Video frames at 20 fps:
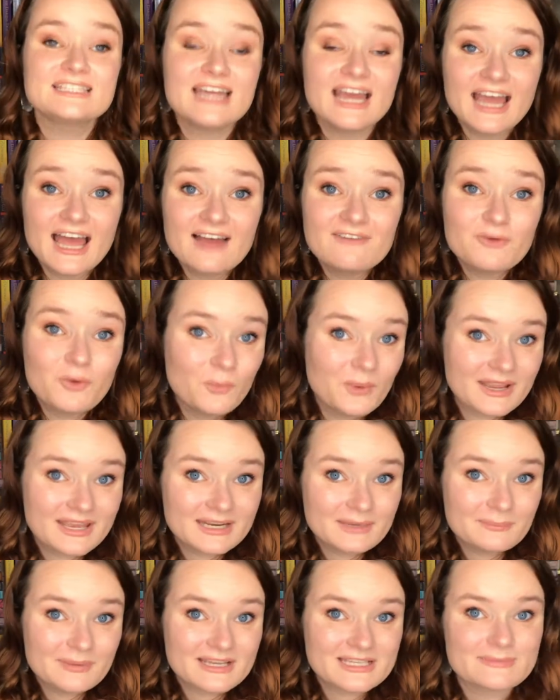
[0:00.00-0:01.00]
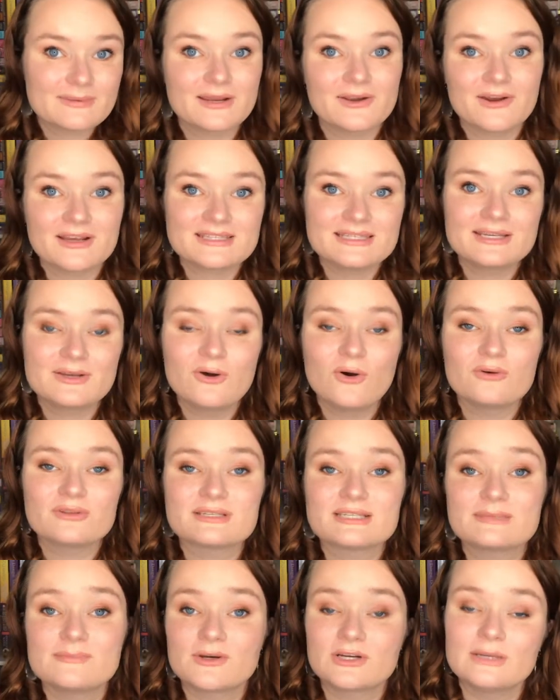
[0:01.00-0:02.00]
I have Wicked Abyss by Kresley Cole.
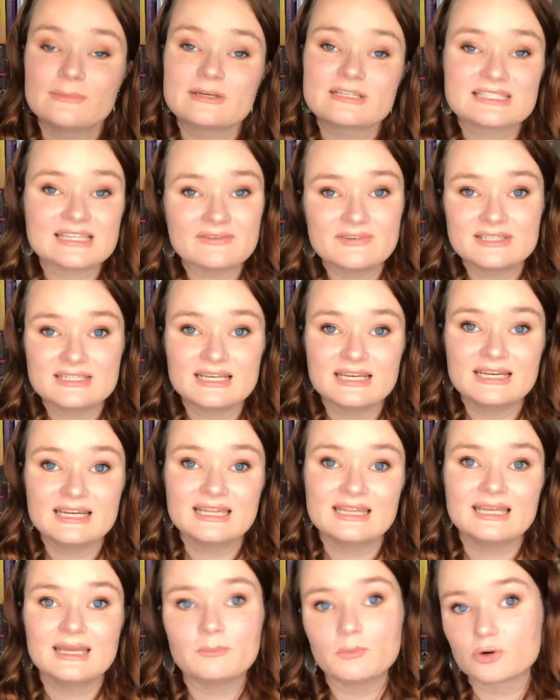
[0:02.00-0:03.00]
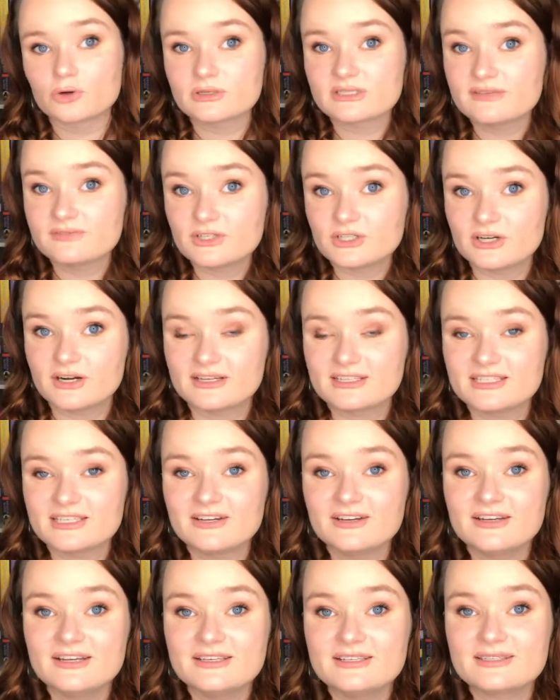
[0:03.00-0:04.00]
This is book number 17 in the Immortals After Dark
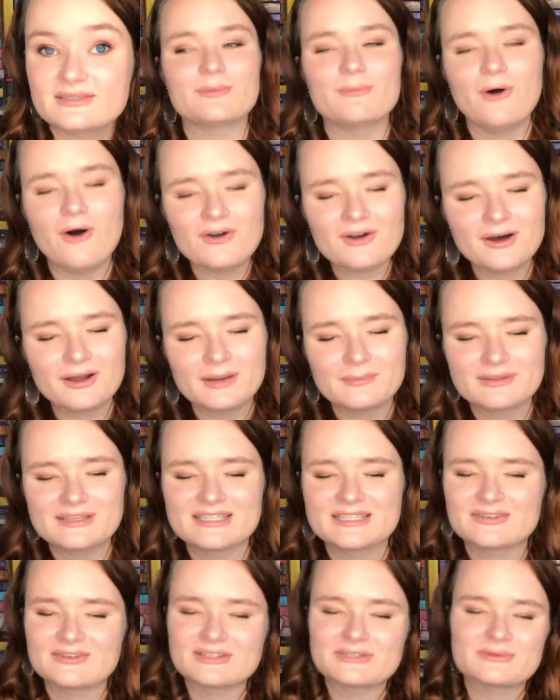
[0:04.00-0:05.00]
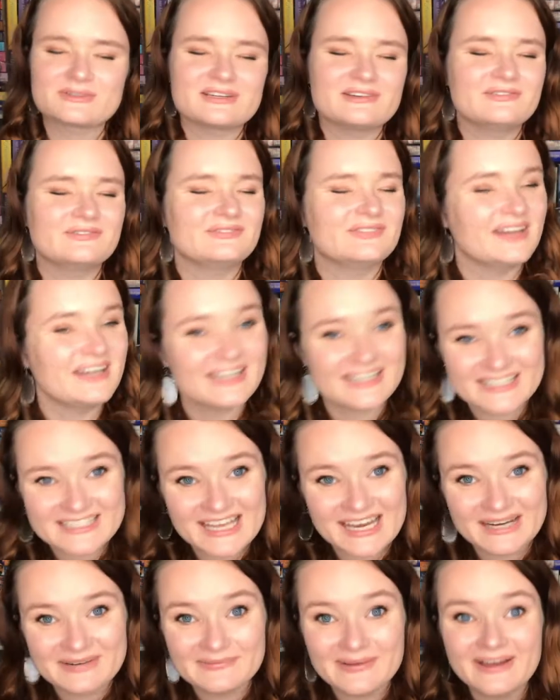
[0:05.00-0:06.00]
series. I'm all caught up in the series which I'm very
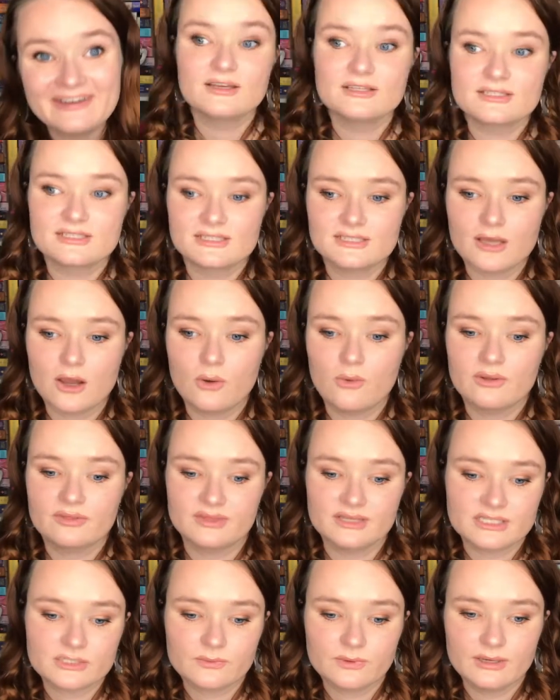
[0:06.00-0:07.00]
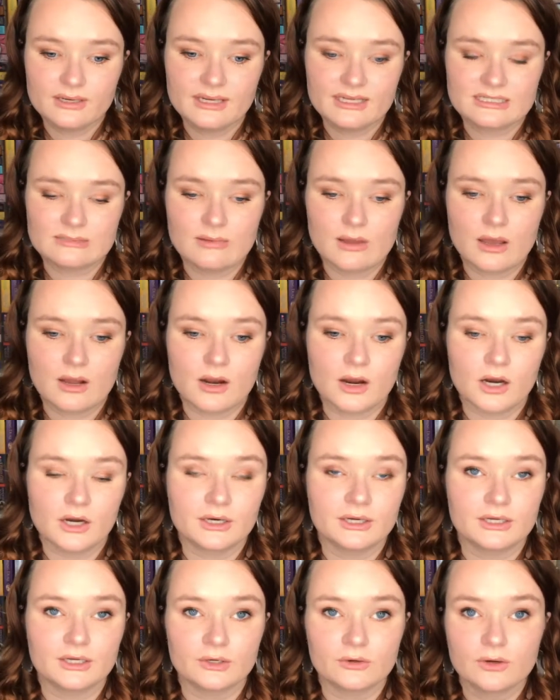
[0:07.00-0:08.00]
excited about. So this one is about our
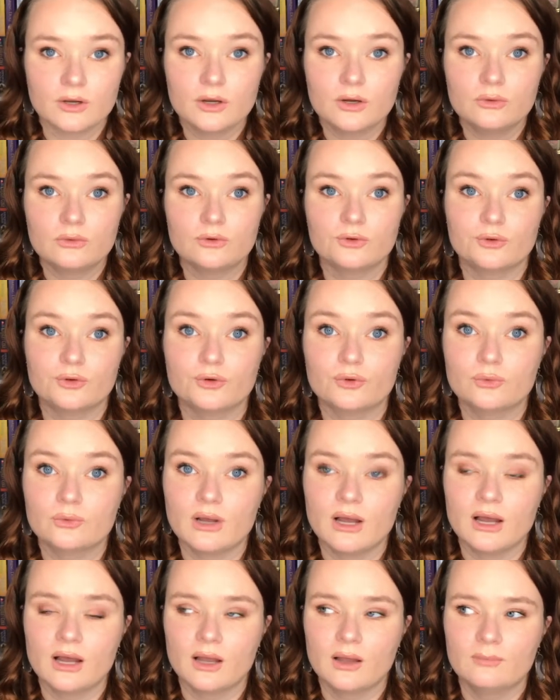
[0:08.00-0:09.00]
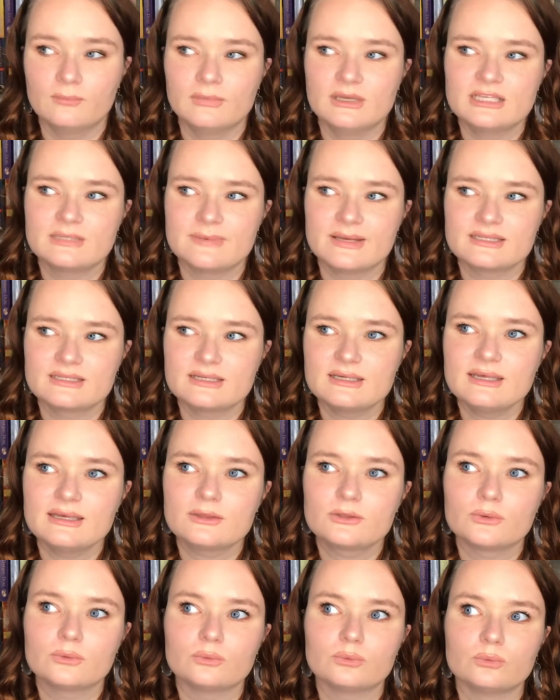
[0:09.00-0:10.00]
hero who um, is basically like
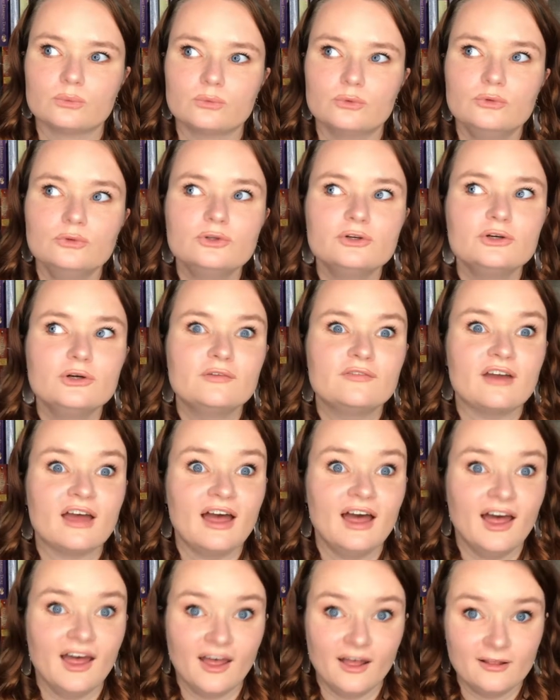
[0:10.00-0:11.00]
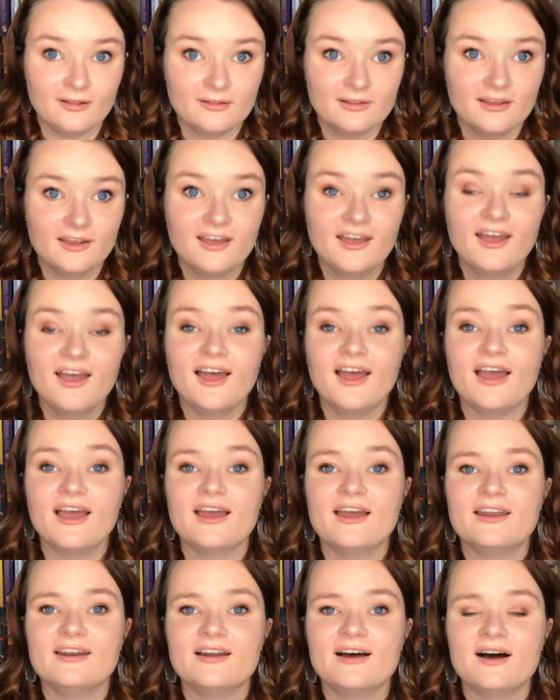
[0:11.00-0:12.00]
the ruler of hell
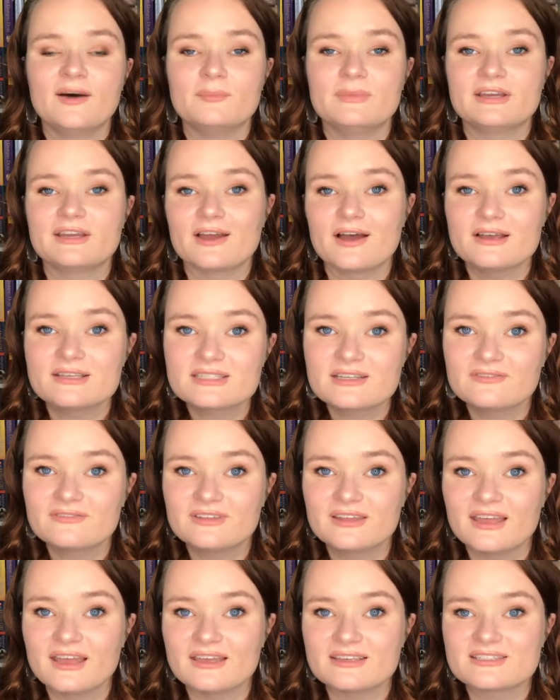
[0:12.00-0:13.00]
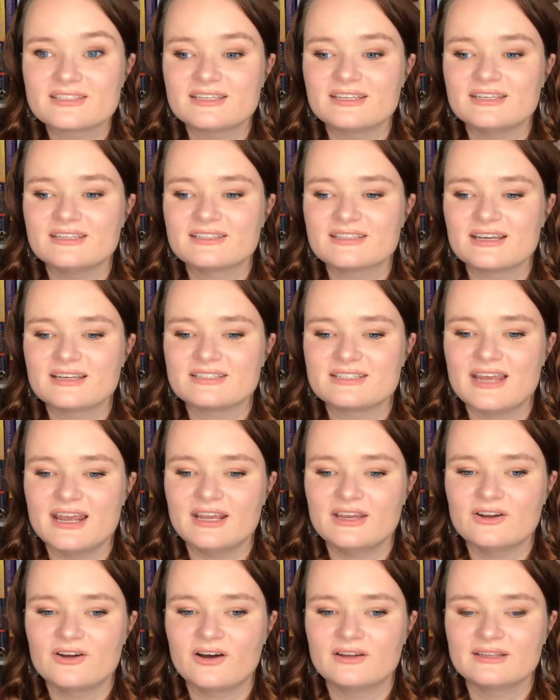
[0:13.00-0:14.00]
and um, because of this he's like
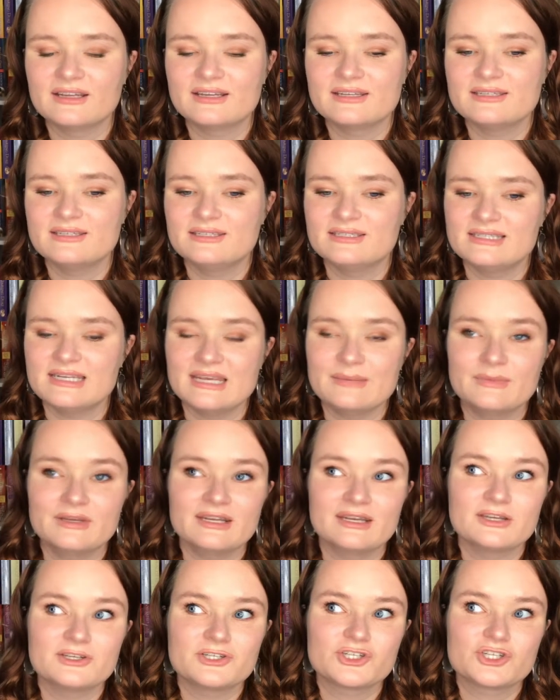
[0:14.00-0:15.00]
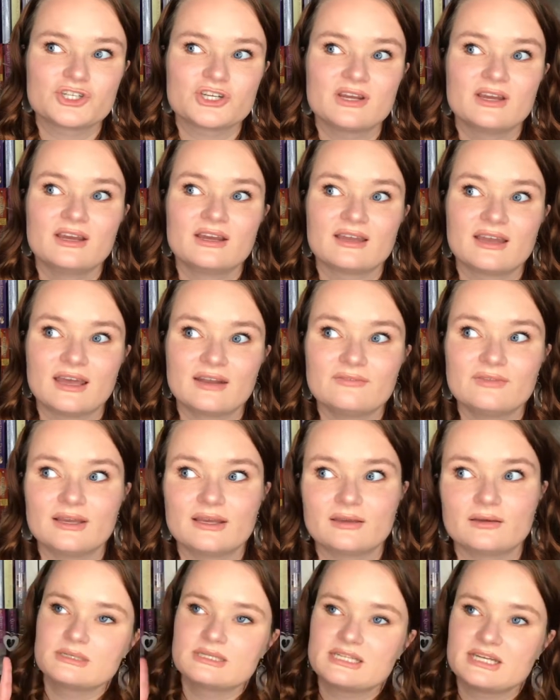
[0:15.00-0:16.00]
taking on like demonish kind of
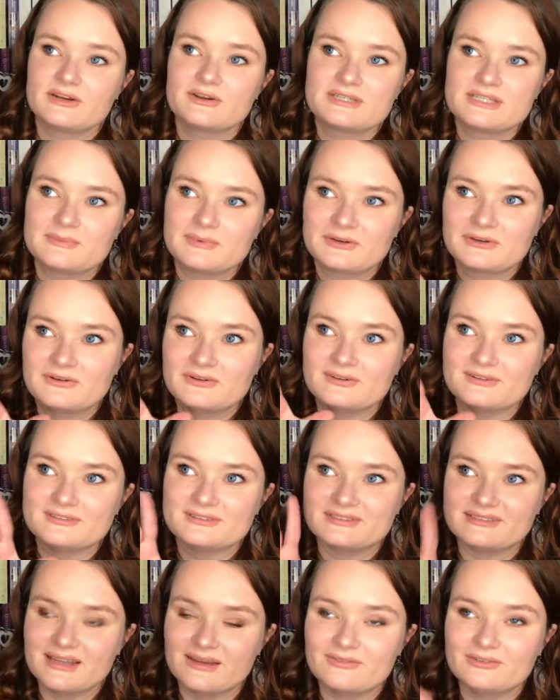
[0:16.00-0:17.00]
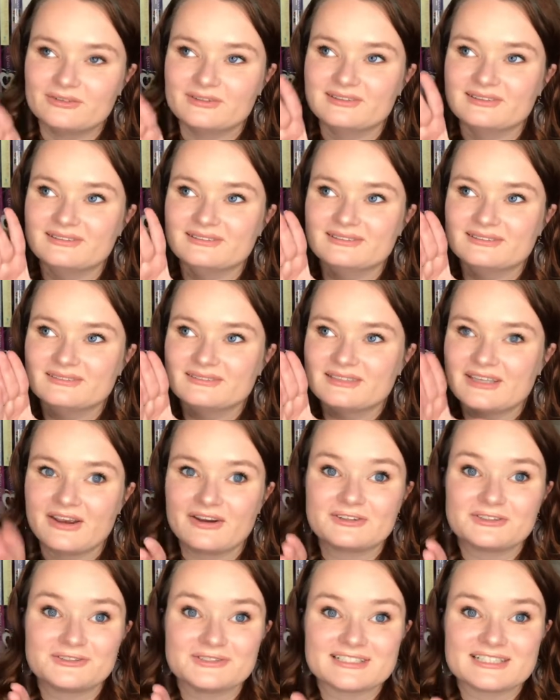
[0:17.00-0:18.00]
like stereotypical devil
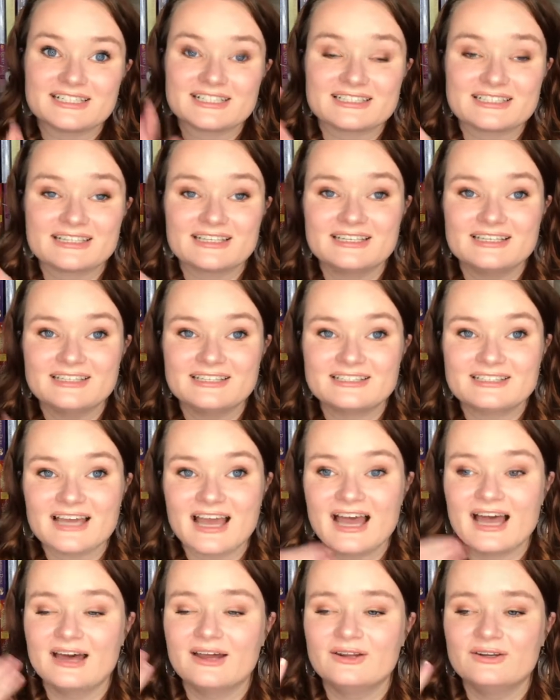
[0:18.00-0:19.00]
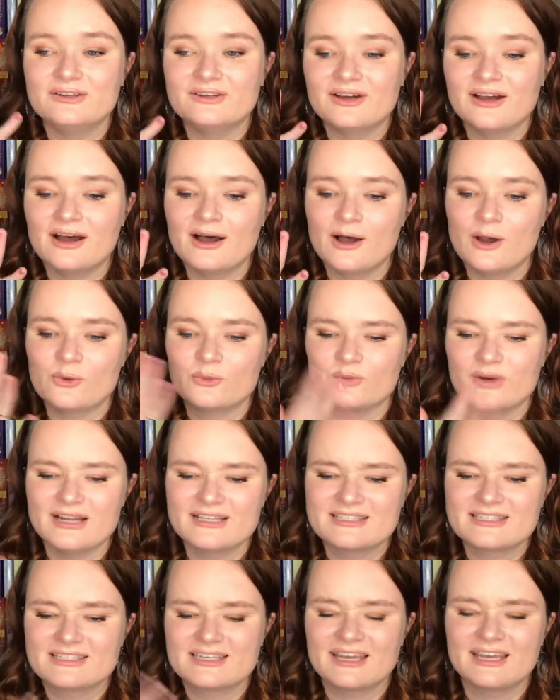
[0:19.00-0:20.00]
characteristics. Like he's had uh, red
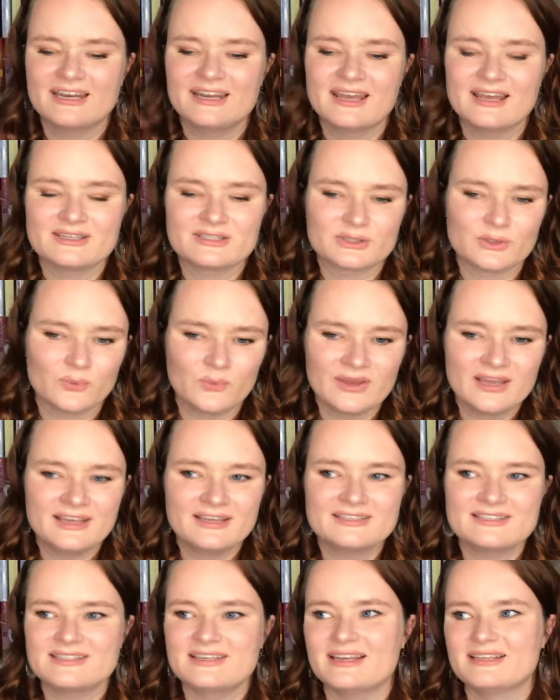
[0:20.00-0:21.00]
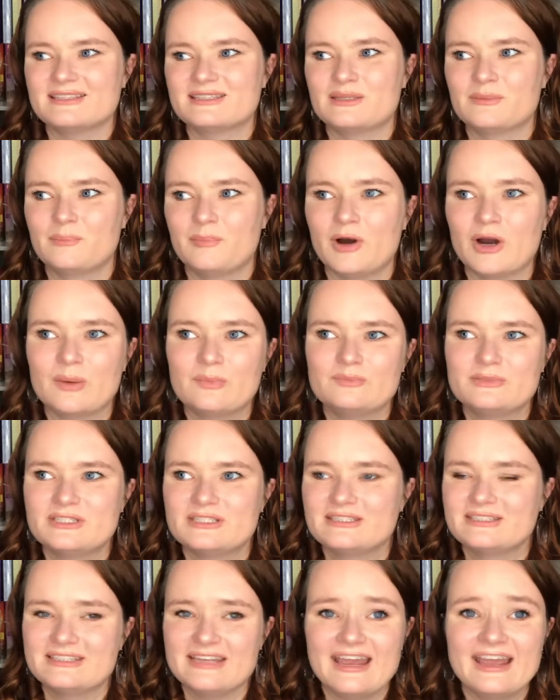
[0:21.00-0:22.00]
skin, he has the wings, he has the
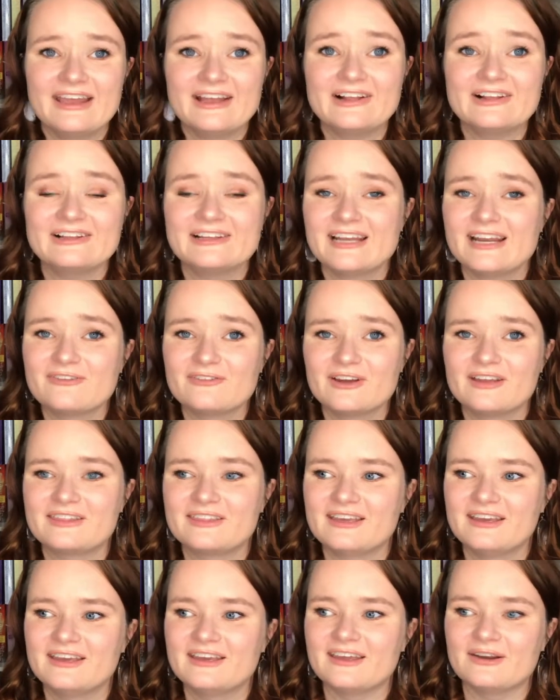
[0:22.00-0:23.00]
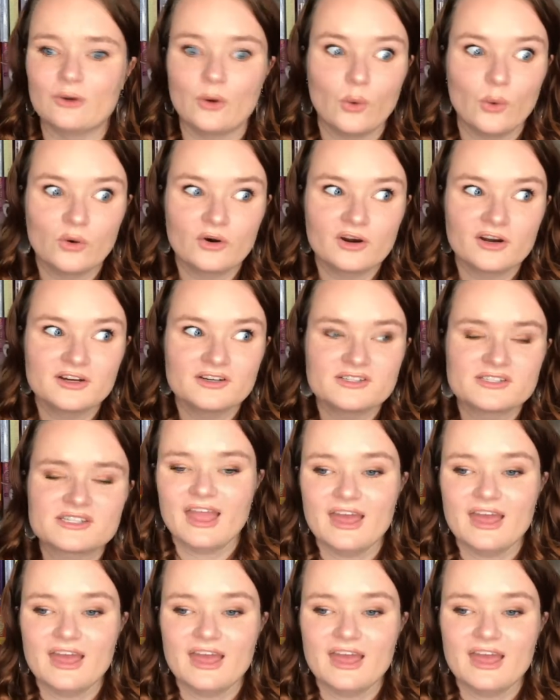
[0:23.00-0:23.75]
barbed tail and everything and horns.